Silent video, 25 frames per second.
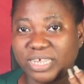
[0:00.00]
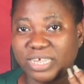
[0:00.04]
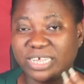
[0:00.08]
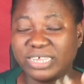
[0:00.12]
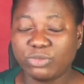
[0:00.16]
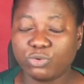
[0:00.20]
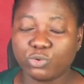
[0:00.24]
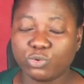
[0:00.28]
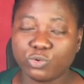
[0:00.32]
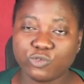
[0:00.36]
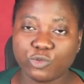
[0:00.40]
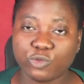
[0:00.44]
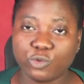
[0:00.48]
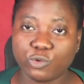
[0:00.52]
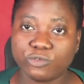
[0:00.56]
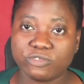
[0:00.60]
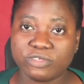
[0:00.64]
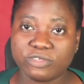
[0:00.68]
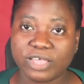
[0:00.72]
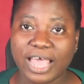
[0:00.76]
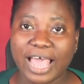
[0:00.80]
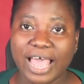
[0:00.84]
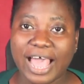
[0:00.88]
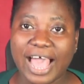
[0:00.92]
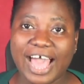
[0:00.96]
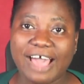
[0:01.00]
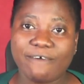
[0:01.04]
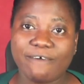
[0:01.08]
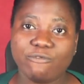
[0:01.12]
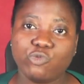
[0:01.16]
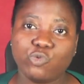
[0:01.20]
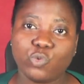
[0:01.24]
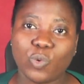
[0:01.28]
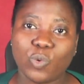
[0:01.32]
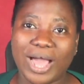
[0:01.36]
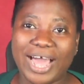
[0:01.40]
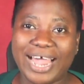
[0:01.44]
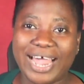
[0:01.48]
in those laws have
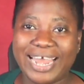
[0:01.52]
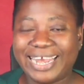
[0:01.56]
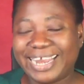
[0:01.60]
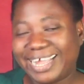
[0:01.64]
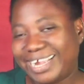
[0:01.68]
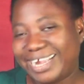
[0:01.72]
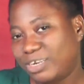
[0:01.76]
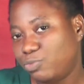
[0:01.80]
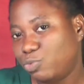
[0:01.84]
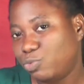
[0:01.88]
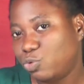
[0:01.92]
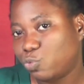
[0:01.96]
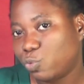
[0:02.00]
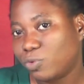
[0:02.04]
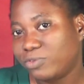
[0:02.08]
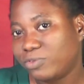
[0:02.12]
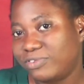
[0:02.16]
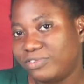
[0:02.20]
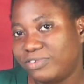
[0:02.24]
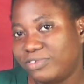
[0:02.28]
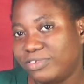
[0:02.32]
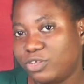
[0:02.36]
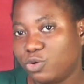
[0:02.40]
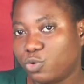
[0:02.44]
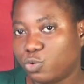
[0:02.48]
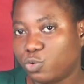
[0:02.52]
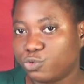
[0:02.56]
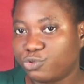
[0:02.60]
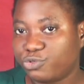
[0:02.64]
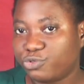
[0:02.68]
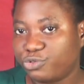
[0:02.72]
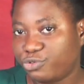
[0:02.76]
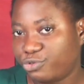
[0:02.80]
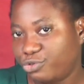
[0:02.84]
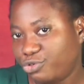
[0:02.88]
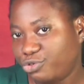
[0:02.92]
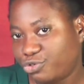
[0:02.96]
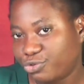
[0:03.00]
to align with what is in the
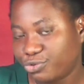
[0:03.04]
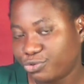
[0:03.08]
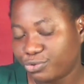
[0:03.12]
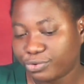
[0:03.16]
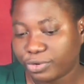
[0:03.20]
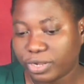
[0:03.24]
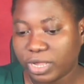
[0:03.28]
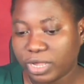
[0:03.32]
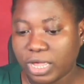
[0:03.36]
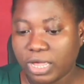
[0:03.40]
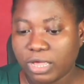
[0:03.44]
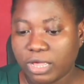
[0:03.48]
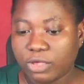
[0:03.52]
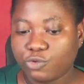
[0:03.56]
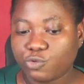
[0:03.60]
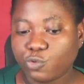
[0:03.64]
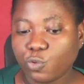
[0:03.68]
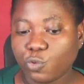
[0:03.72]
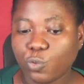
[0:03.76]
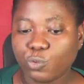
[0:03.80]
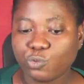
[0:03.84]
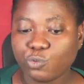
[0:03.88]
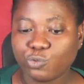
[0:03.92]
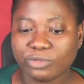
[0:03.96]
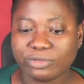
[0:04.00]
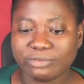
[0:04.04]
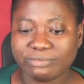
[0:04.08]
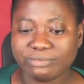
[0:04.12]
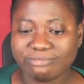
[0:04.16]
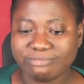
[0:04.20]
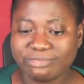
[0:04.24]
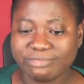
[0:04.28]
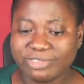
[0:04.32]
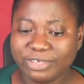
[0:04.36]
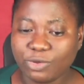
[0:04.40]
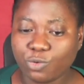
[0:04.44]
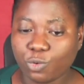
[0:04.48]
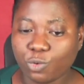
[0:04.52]
Constitution. So
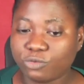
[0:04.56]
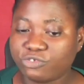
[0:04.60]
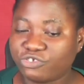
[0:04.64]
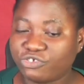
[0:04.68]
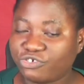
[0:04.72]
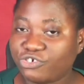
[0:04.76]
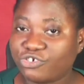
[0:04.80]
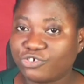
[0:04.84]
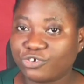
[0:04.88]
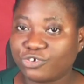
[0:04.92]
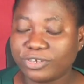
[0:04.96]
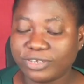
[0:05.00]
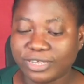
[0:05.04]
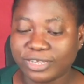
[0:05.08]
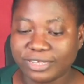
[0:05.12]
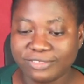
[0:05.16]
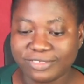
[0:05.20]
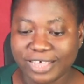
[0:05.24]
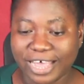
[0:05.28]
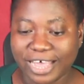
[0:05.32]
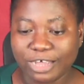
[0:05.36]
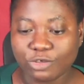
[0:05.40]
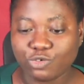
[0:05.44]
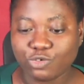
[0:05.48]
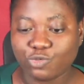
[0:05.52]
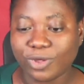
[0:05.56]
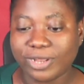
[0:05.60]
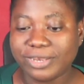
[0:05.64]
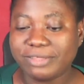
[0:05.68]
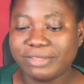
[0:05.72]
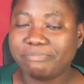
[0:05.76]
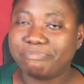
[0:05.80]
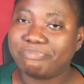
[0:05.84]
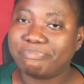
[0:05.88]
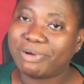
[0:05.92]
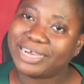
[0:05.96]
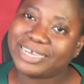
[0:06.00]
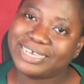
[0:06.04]
the Constitution is
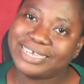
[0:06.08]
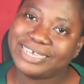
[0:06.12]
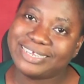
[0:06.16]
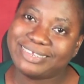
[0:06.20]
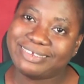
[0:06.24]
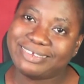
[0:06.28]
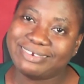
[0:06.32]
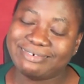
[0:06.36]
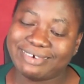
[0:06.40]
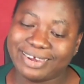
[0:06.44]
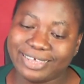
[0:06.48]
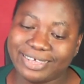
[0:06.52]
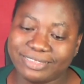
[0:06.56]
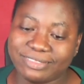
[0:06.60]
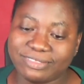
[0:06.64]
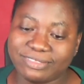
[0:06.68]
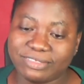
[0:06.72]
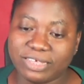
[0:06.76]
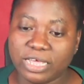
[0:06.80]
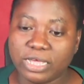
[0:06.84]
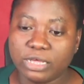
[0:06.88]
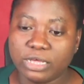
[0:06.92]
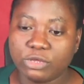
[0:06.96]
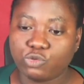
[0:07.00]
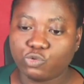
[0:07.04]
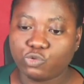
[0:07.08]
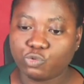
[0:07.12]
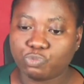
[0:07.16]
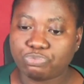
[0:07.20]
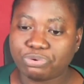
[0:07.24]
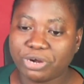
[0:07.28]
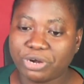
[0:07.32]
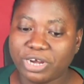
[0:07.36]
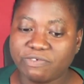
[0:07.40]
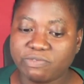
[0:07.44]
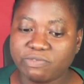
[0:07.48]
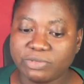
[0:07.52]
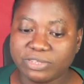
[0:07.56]
actually backing the right to
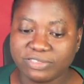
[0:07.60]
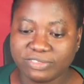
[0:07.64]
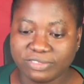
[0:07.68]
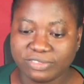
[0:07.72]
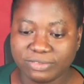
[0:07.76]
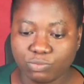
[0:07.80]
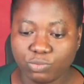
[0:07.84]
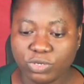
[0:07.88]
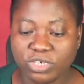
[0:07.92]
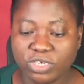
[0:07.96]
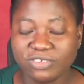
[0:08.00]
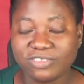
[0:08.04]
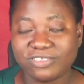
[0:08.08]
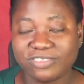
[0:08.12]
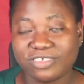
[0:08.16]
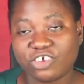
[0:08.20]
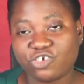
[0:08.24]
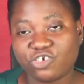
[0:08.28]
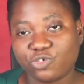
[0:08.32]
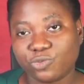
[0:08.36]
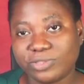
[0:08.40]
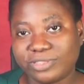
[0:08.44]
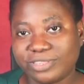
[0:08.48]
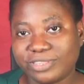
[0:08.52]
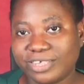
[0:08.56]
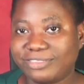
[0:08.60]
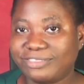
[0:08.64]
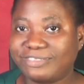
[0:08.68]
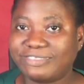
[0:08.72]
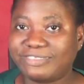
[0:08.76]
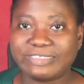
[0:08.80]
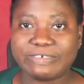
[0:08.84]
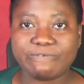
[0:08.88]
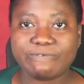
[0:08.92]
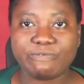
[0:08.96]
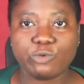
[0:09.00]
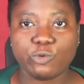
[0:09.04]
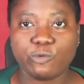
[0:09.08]
privacy, which is Section
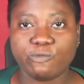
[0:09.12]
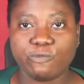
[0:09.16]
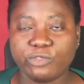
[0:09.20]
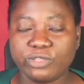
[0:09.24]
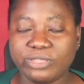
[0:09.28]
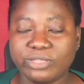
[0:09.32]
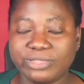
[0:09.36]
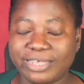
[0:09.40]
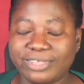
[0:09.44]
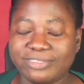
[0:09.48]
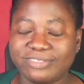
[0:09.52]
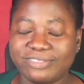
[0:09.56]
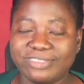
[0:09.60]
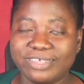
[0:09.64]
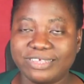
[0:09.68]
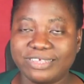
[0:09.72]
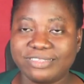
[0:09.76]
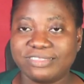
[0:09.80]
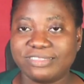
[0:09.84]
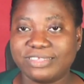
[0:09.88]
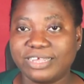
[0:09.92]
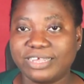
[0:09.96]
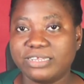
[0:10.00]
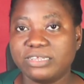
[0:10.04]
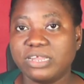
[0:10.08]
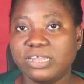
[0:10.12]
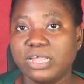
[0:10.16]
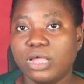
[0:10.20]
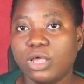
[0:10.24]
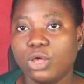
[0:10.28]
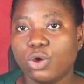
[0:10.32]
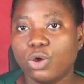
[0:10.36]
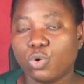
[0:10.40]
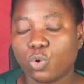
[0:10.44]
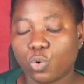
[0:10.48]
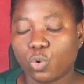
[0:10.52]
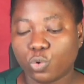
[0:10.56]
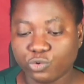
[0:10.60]
37 of the 1999
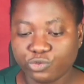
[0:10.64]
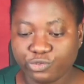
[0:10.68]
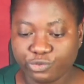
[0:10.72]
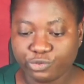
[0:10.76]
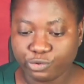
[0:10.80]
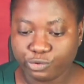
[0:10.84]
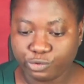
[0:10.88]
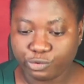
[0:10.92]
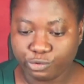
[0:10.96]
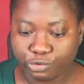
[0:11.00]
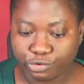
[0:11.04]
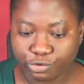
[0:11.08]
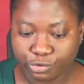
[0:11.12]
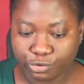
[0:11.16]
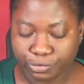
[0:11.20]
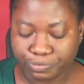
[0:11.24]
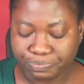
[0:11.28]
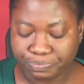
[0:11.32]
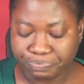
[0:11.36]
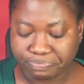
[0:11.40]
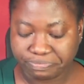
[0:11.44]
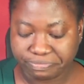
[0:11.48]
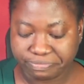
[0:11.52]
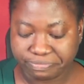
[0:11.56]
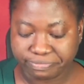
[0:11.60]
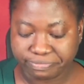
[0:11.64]
Constitution.